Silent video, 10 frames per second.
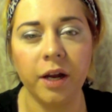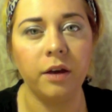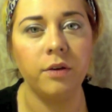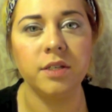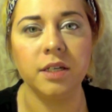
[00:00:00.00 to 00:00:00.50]

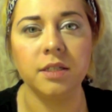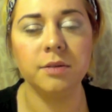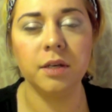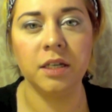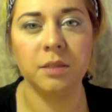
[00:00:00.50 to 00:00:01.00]
That's usually what
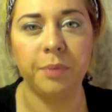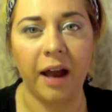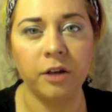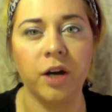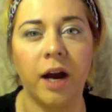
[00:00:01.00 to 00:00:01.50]
I use
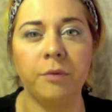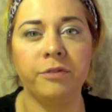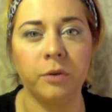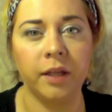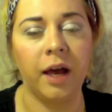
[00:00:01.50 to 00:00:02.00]
is
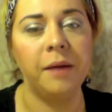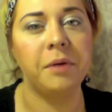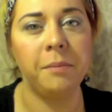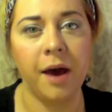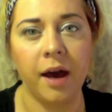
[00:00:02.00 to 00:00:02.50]
Black
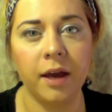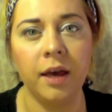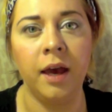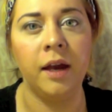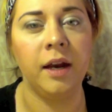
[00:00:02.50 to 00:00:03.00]
Track Fluid
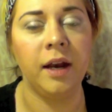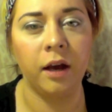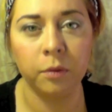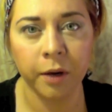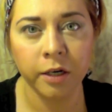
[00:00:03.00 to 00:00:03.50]
Line by
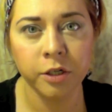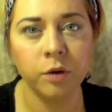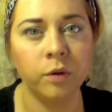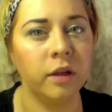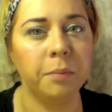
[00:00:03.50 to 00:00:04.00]
MAC and an
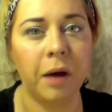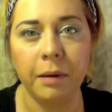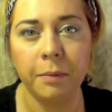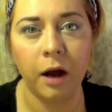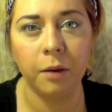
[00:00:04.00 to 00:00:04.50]
angle
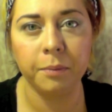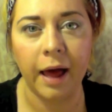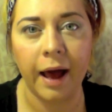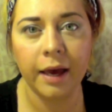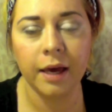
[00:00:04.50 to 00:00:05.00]
brush, or the
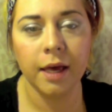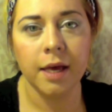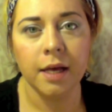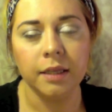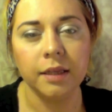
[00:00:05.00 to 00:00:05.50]
Bobbi Brown
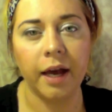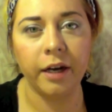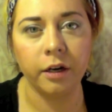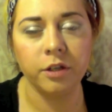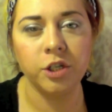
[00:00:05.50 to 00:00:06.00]
black
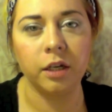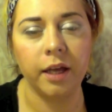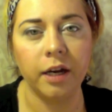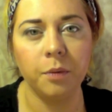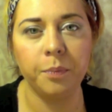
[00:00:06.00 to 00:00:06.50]

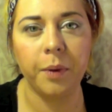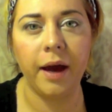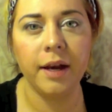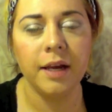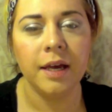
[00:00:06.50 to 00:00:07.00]
liner, the
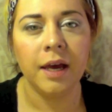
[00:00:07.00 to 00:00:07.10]
gel liner.